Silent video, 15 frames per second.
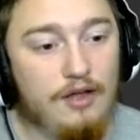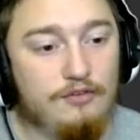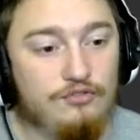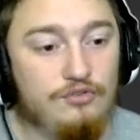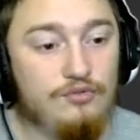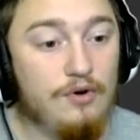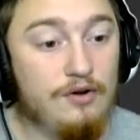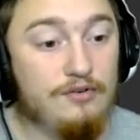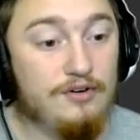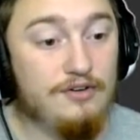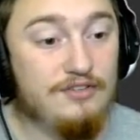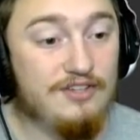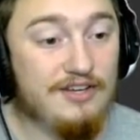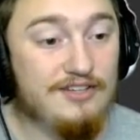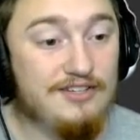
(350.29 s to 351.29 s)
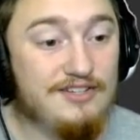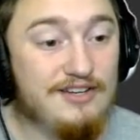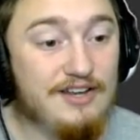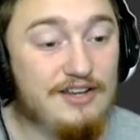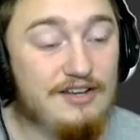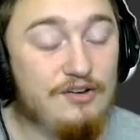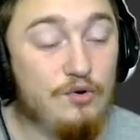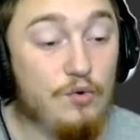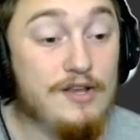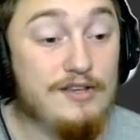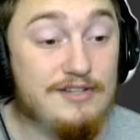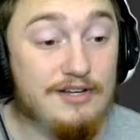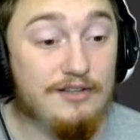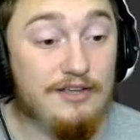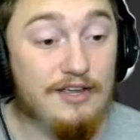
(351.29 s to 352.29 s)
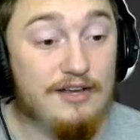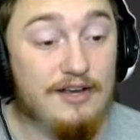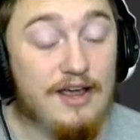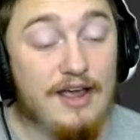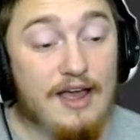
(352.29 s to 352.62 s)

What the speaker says: 216 quintillion.